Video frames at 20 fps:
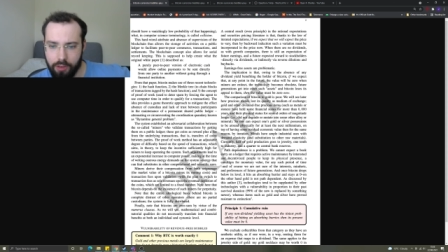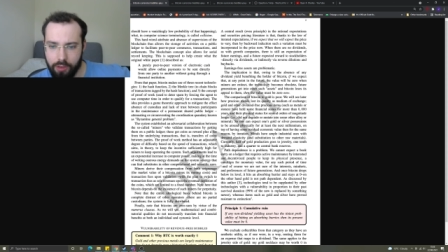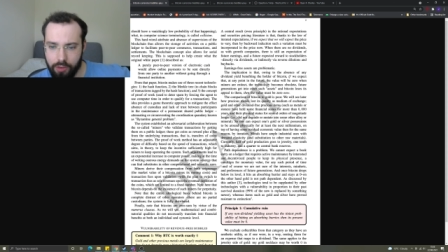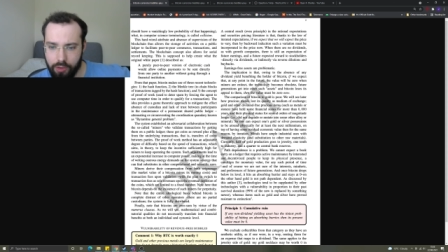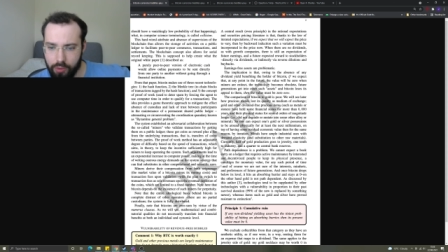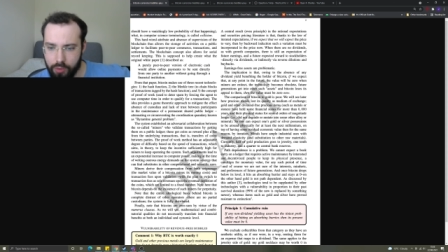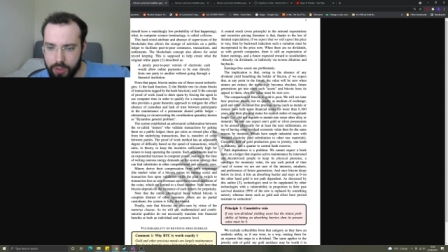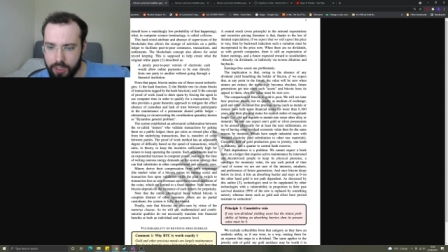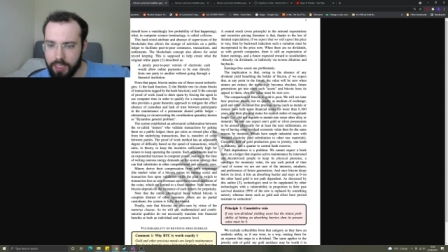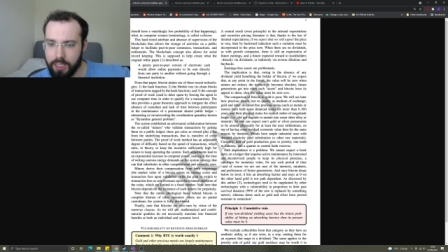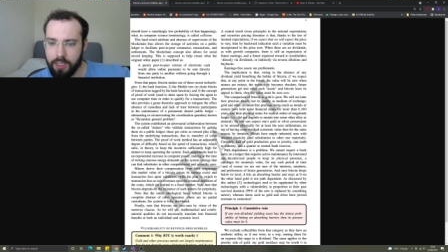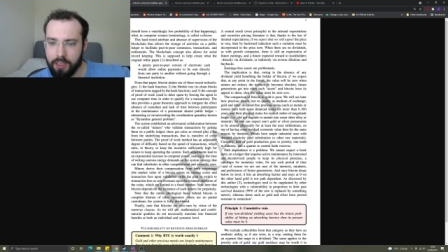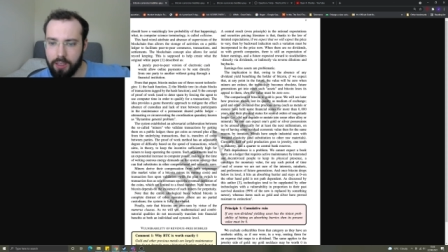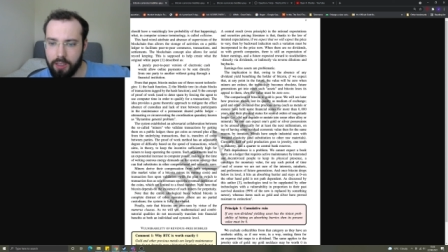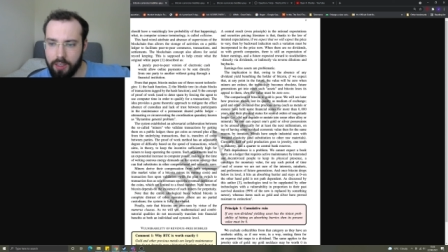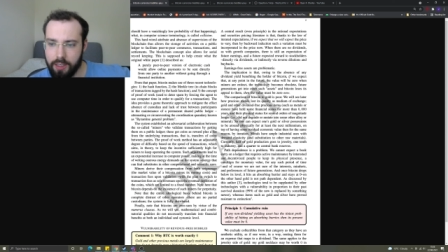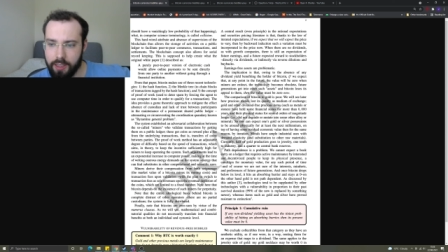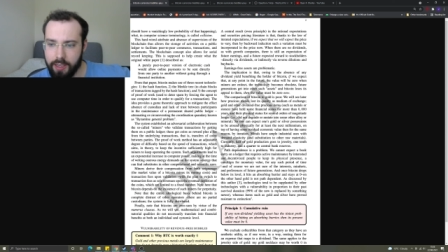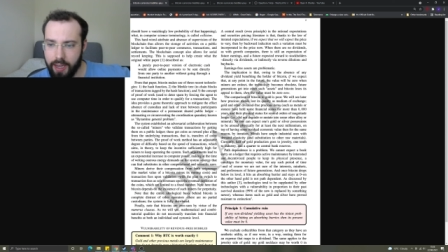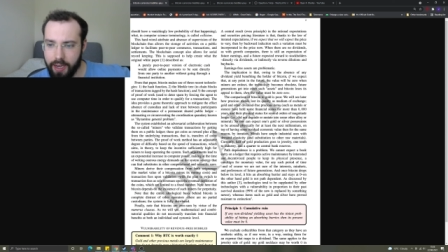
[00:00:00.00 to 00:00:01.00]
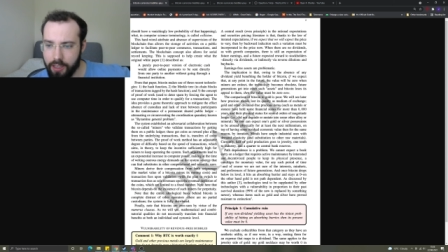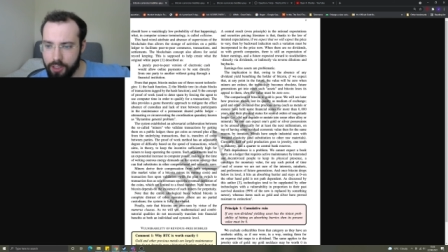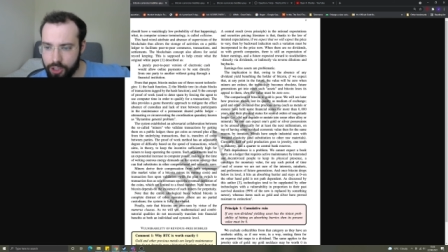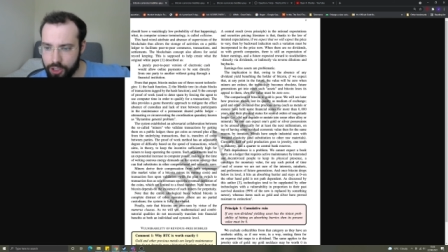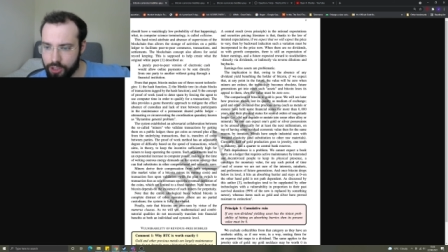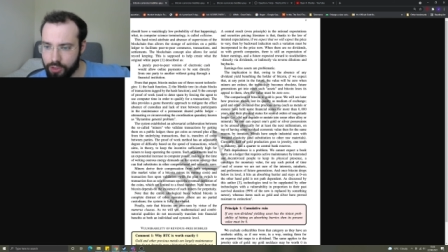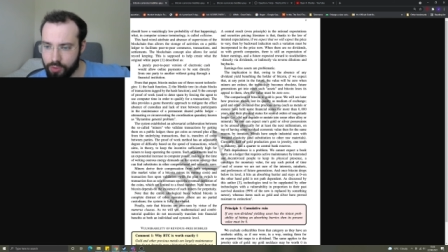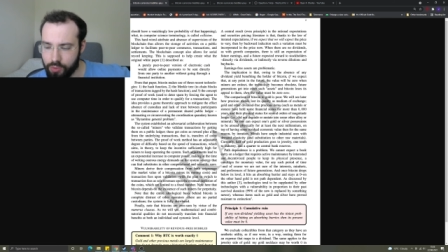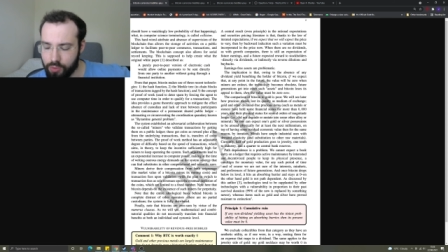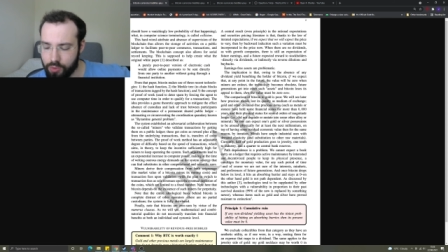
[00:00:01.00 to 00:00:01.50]
using an energy
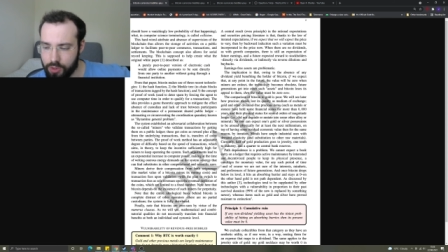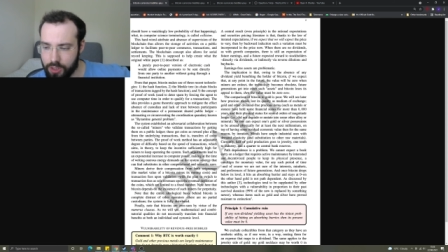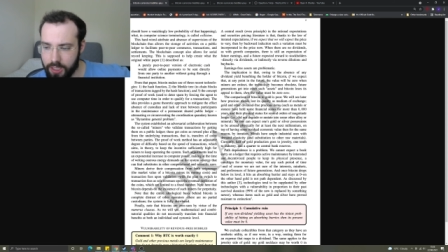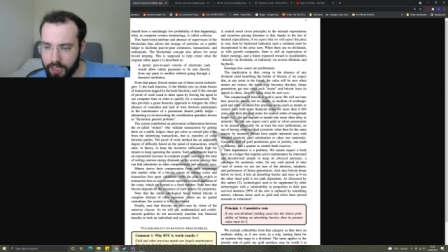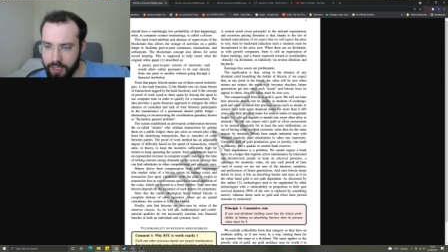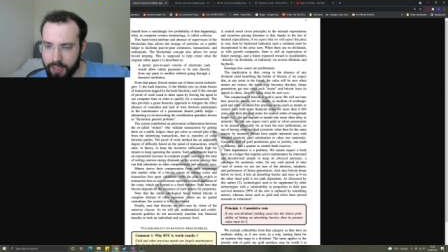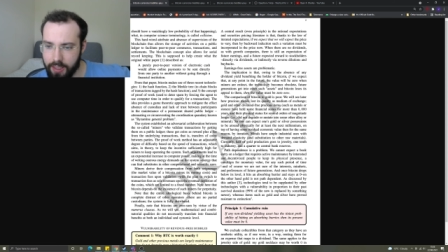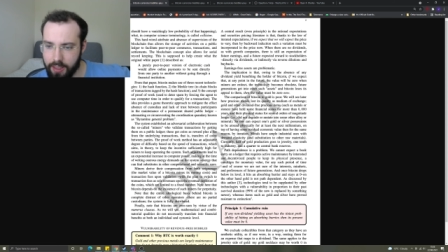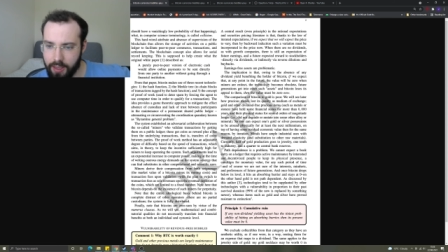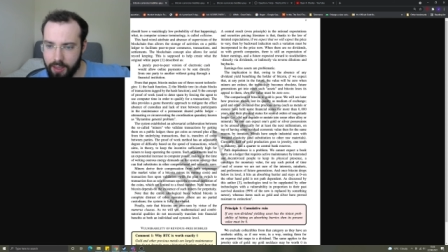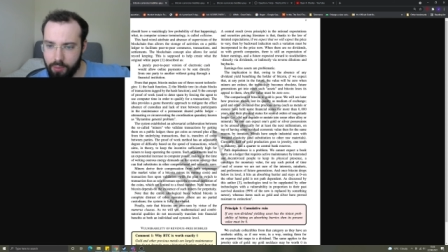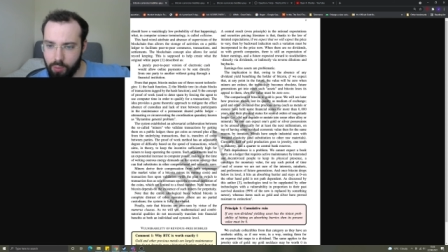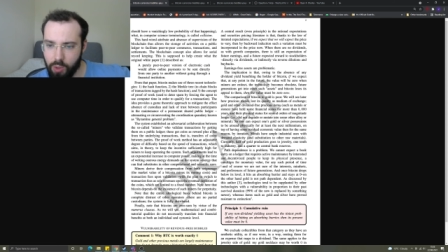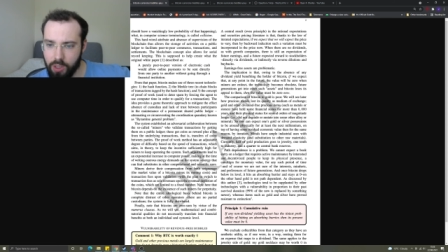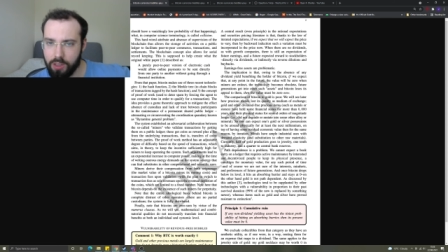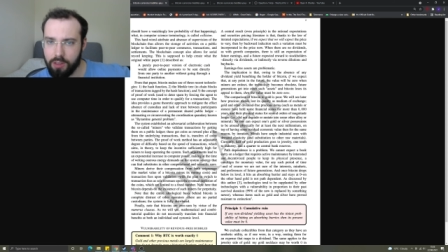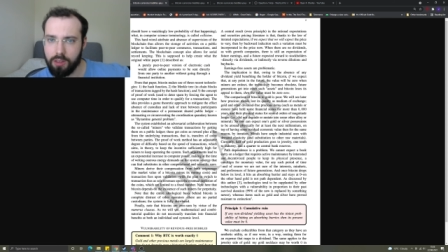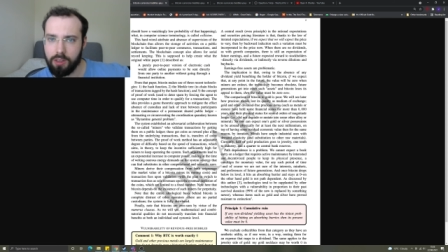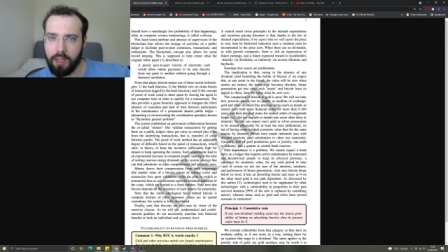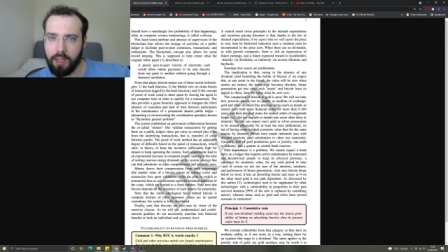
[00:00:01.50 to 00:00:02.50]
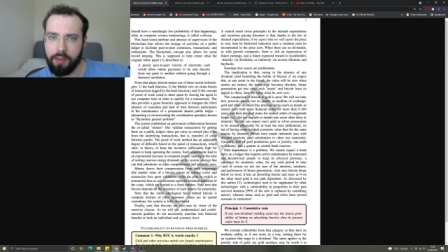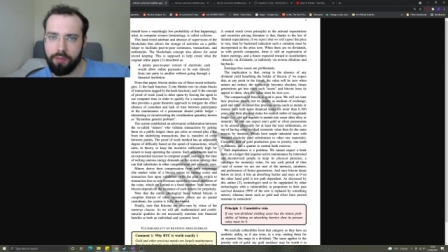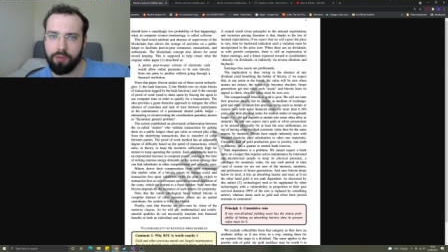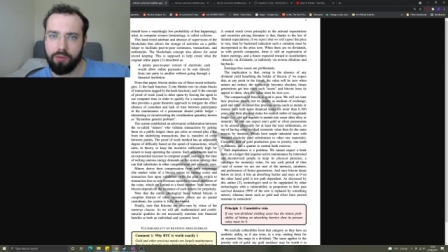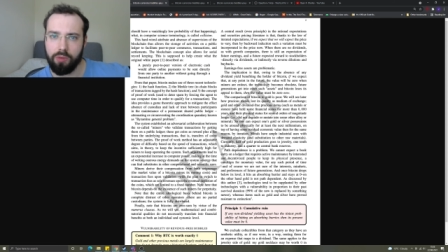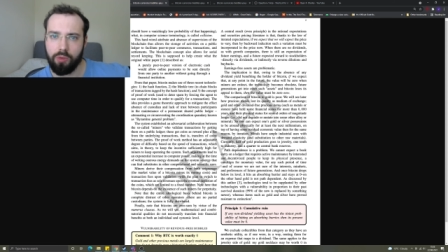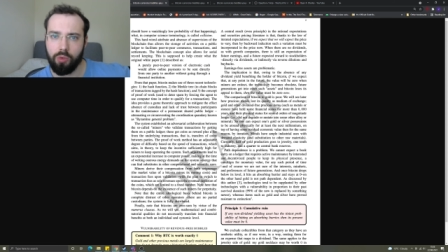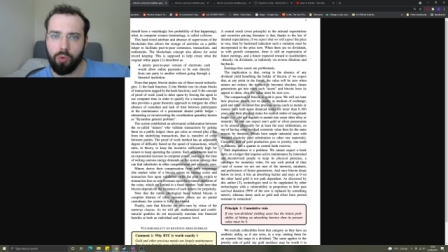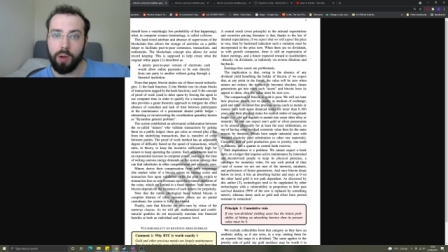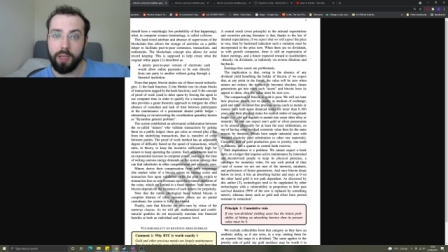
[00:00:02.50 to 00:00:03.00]
source, and they will ever
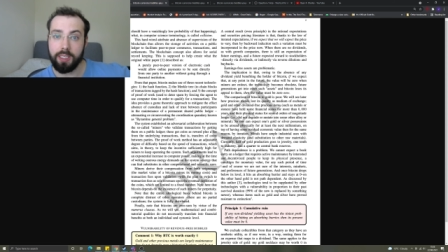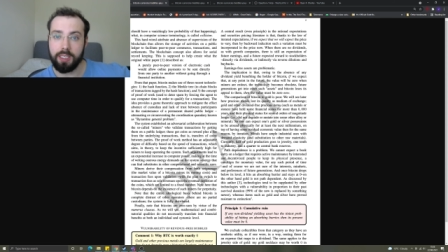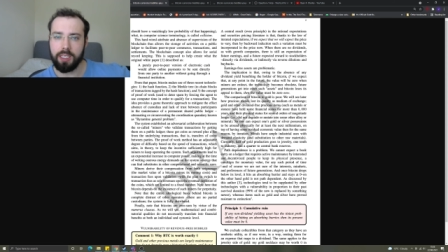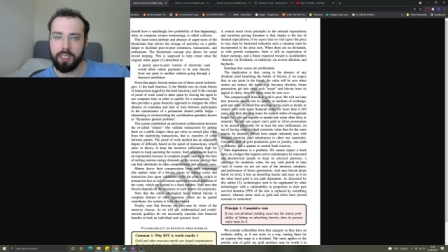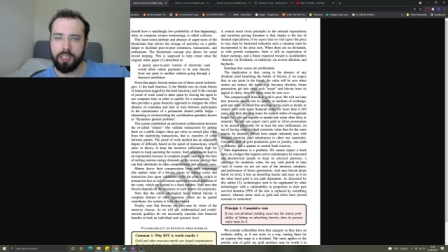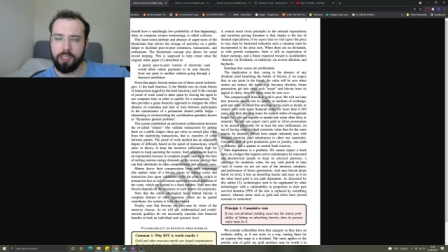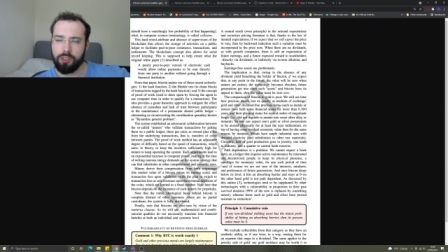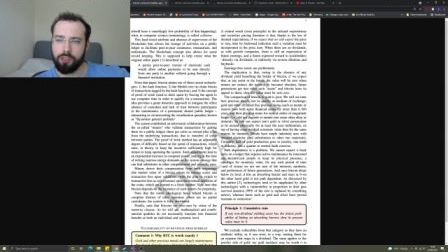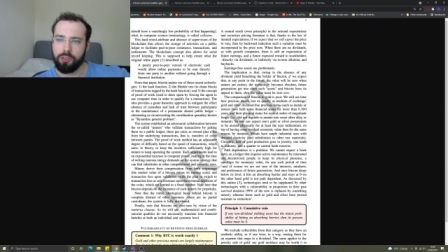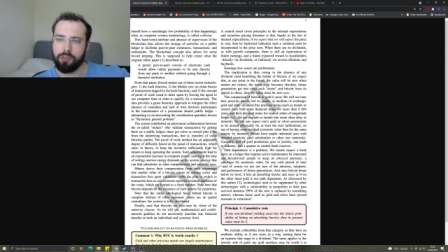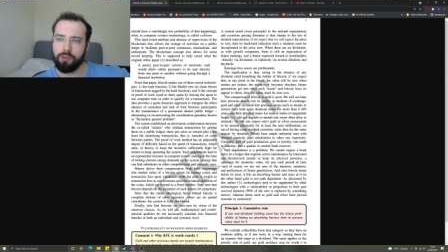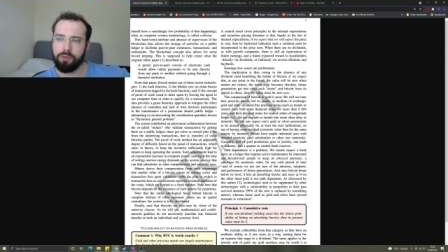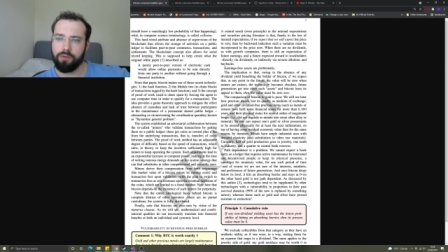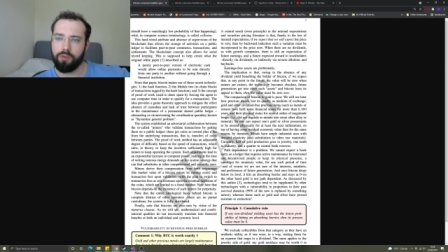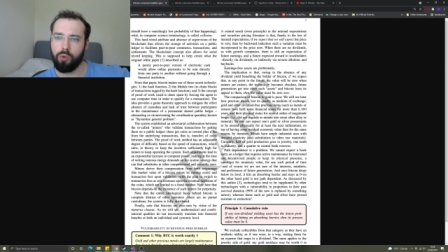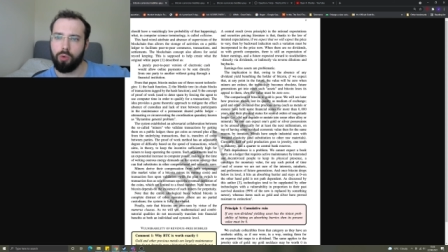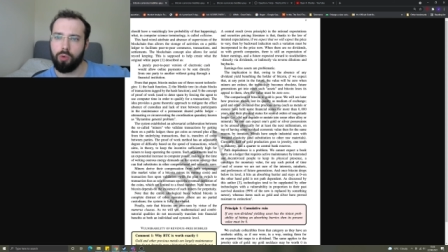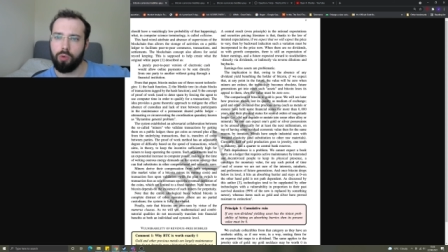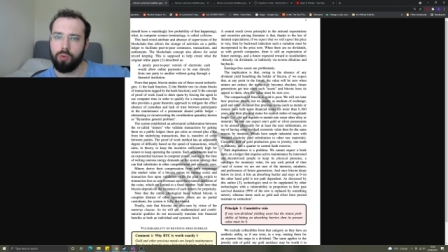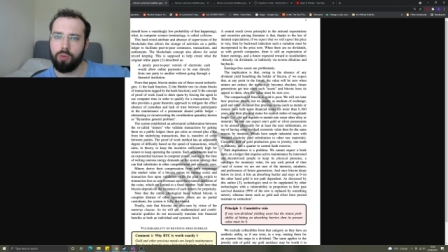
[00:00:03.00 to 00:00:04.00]
always need to for